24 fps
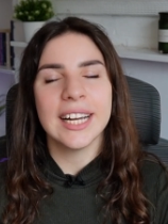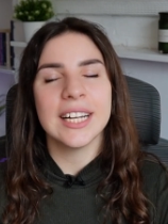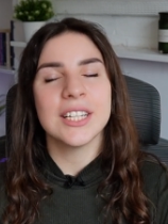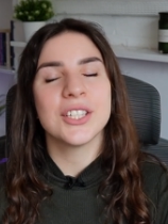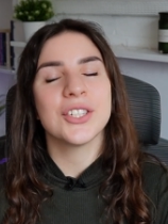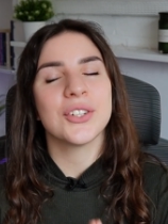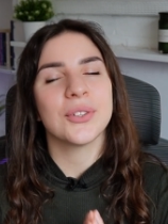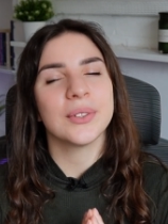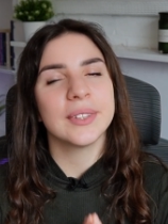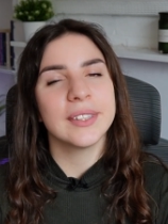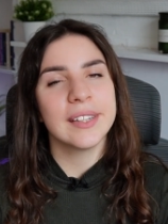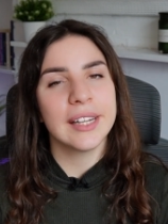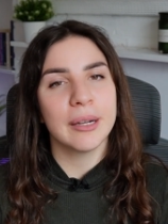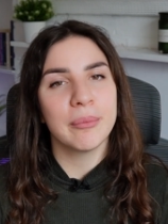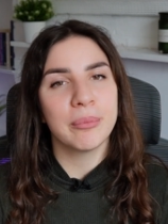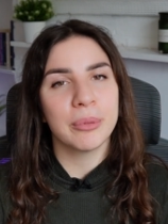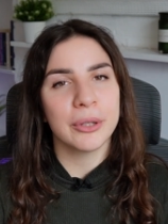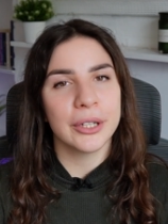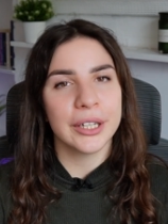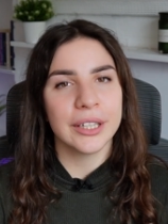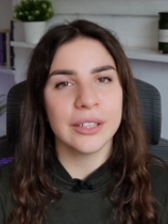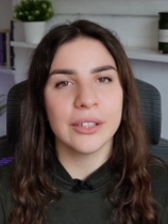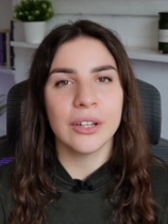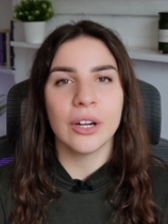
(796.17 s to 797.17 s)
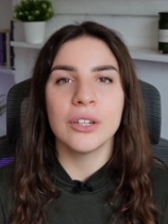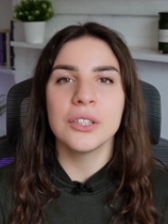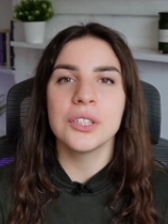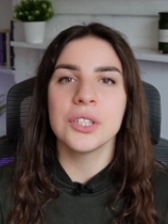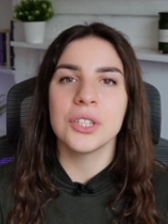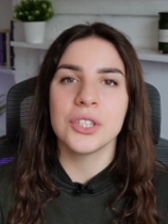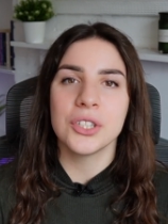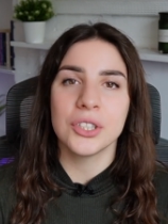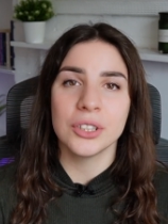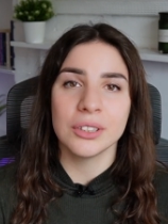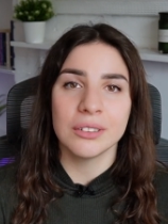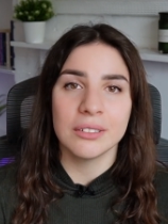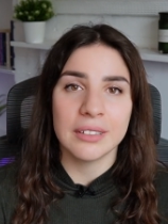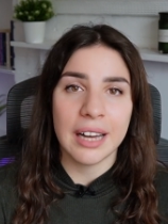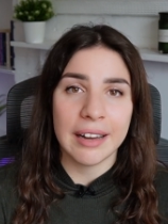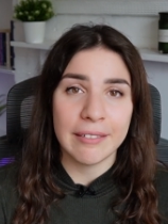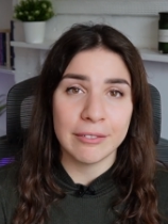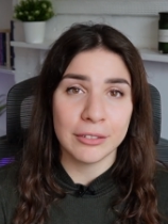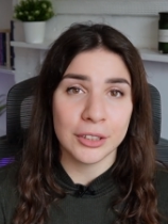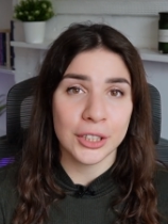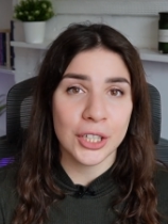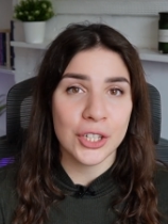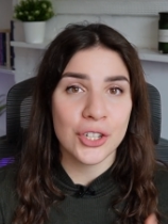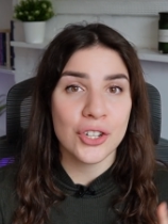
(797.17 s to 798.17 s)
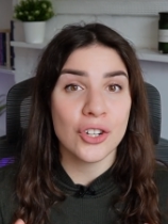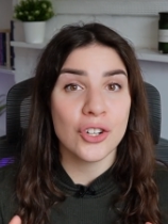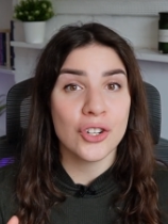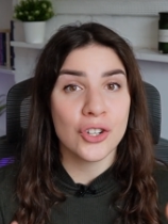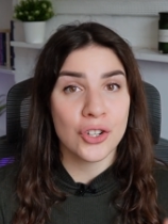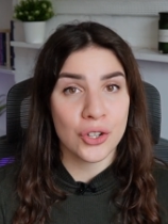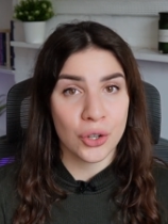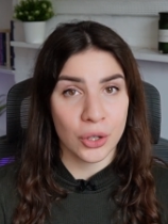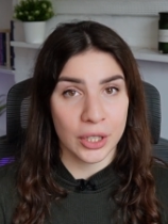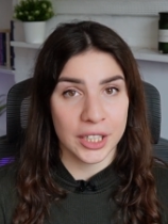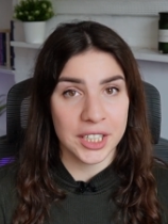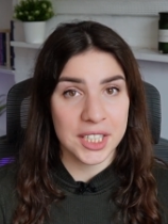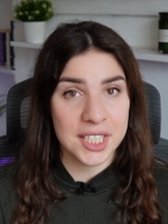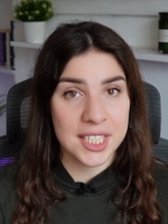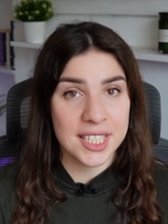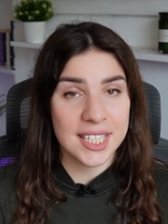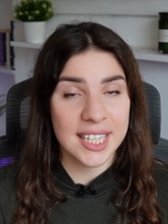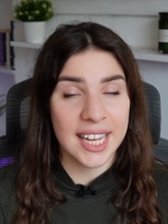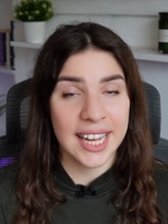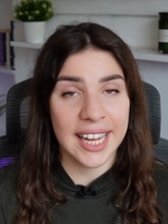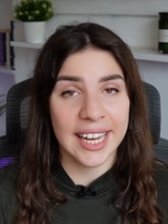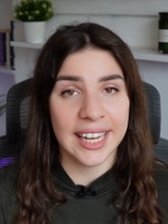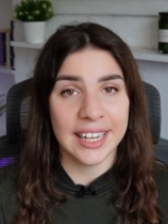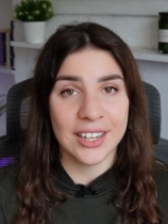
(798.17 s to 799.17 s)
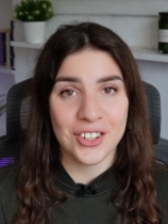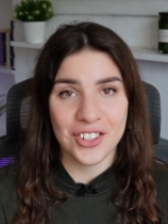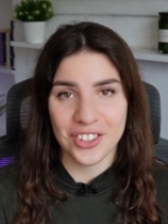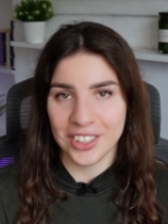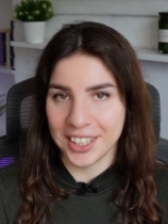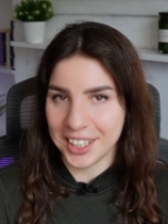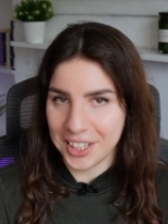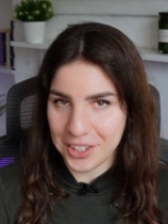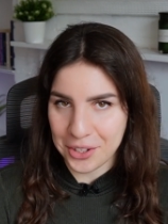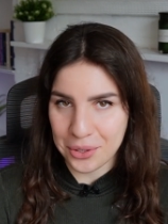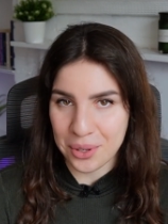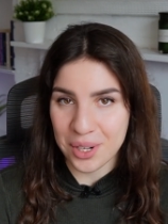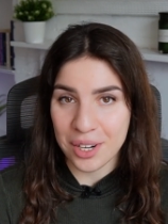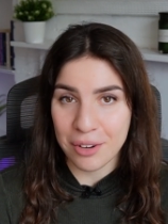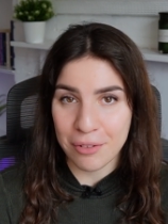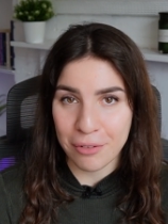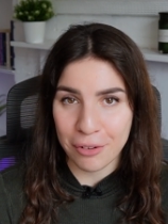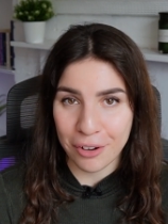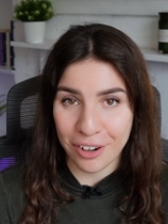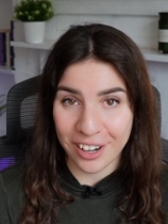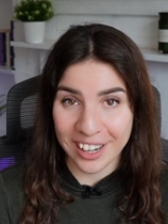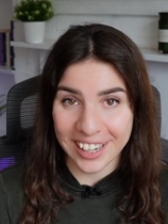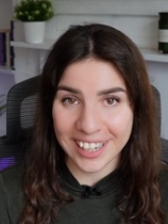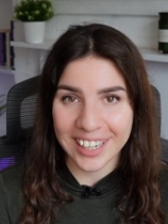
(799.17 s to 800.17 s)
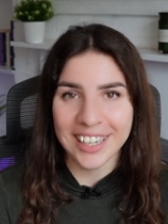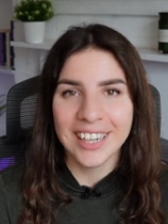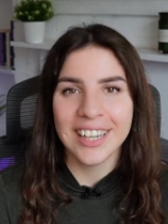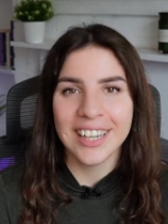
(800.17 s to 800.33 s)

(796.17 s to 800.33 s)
it's really important also to leverage shorts in 2024